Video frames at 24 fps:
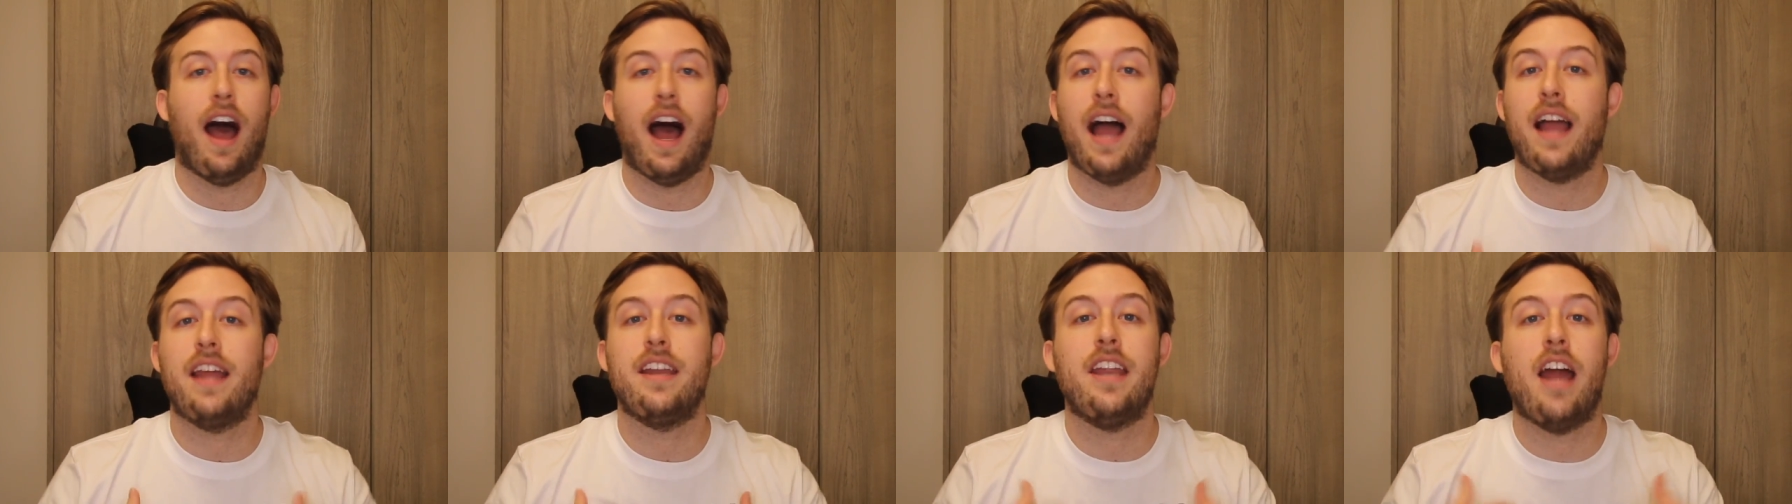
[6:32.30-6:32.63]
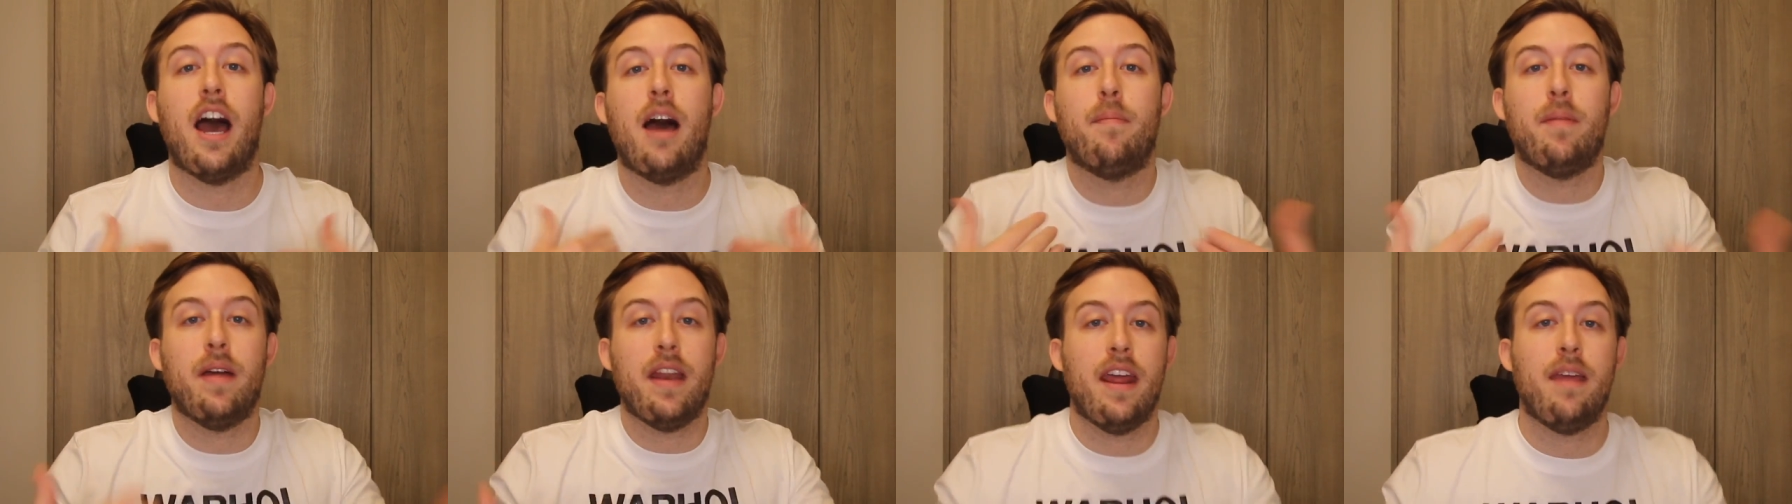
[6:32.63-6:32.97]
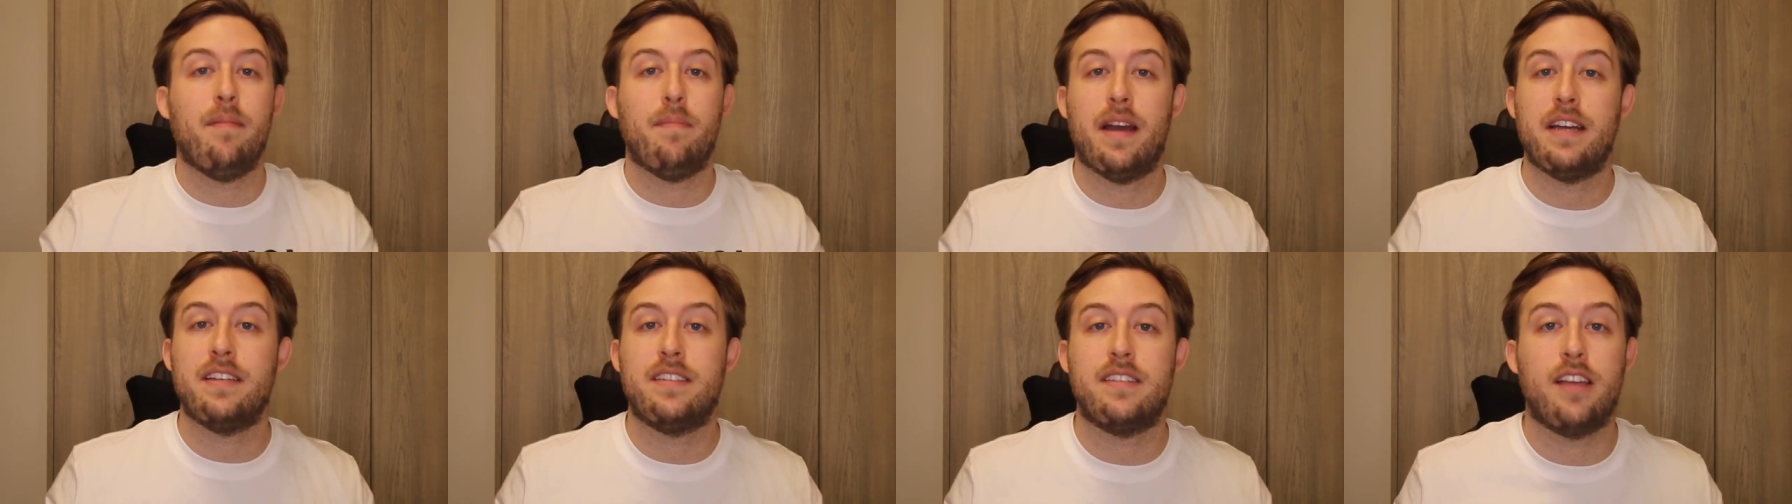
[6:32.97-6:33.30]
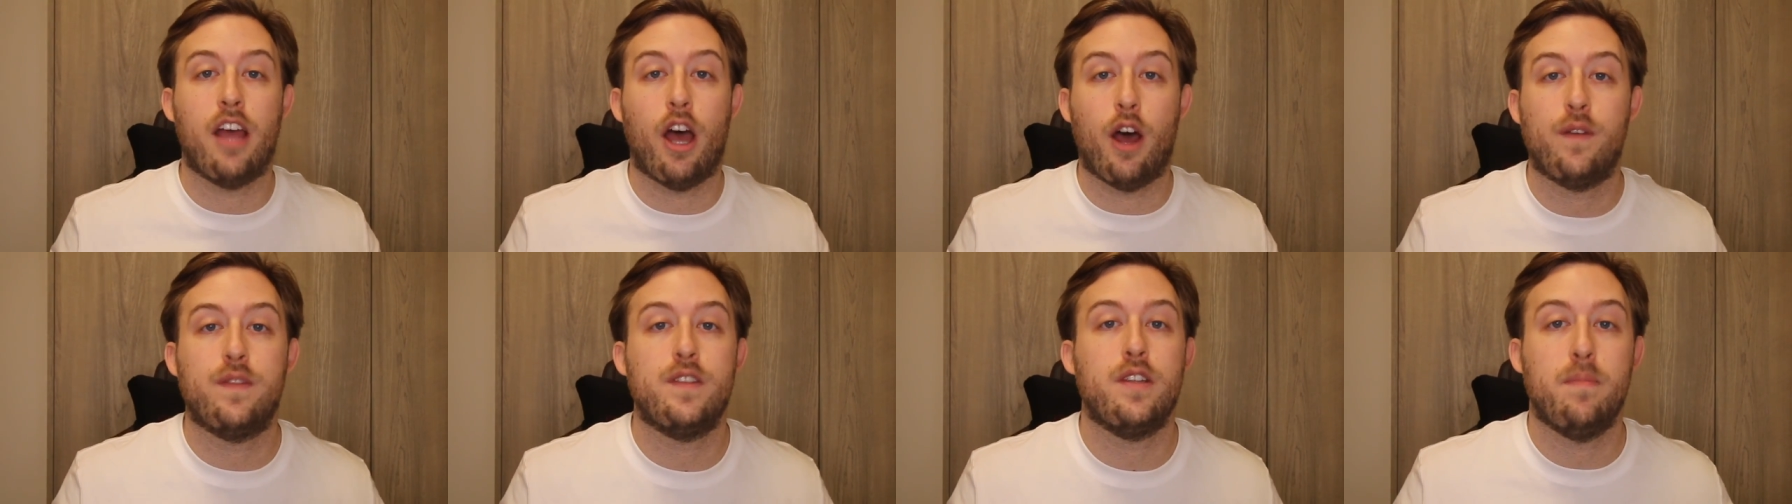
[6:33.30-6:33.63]
I nominate
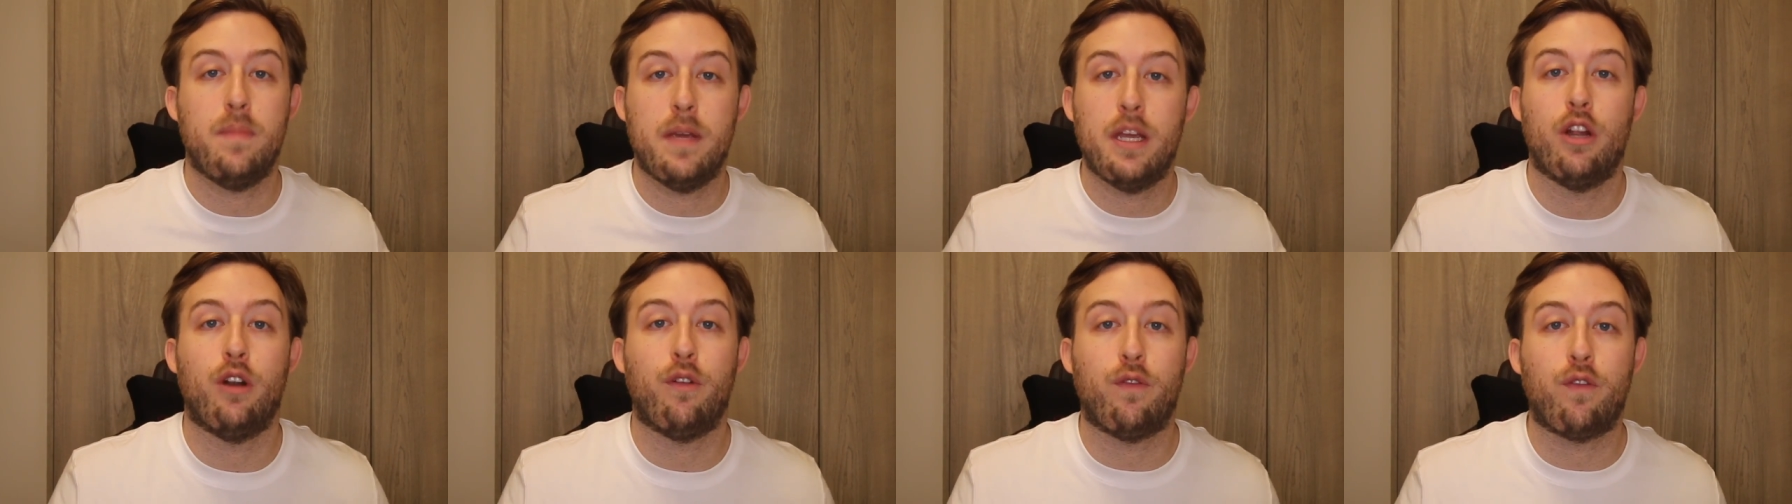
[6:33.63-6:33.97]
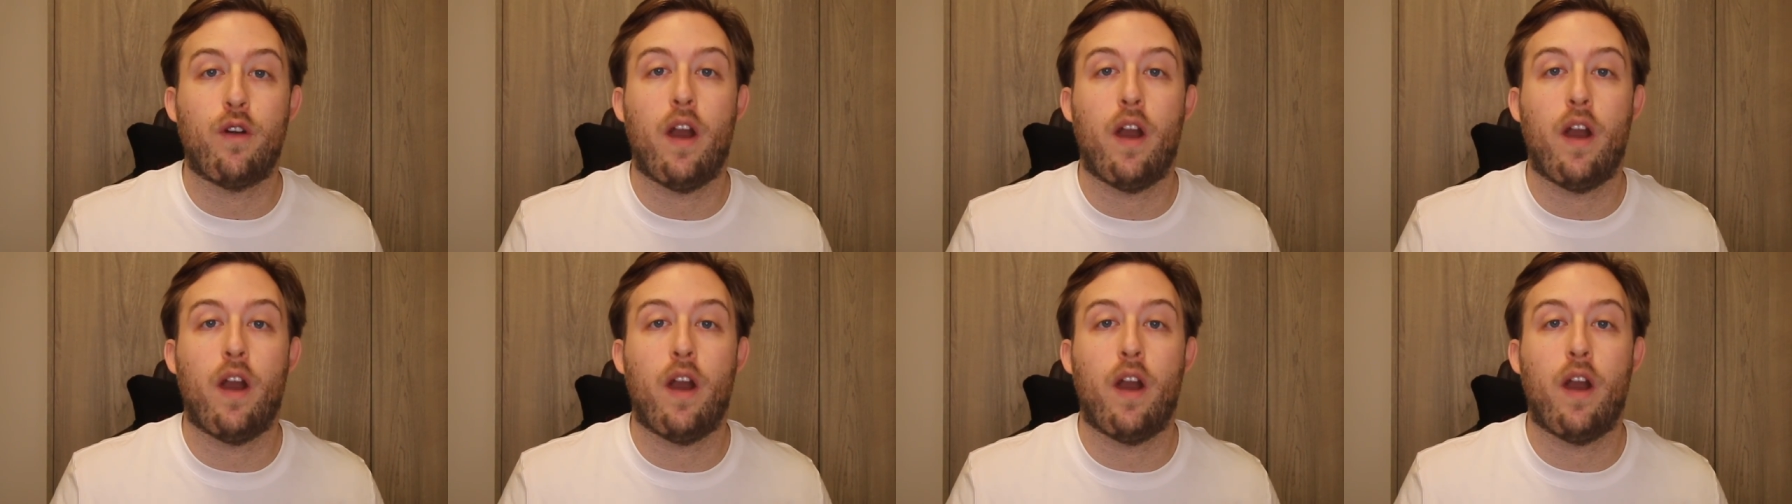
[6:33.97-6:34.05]
myself to be your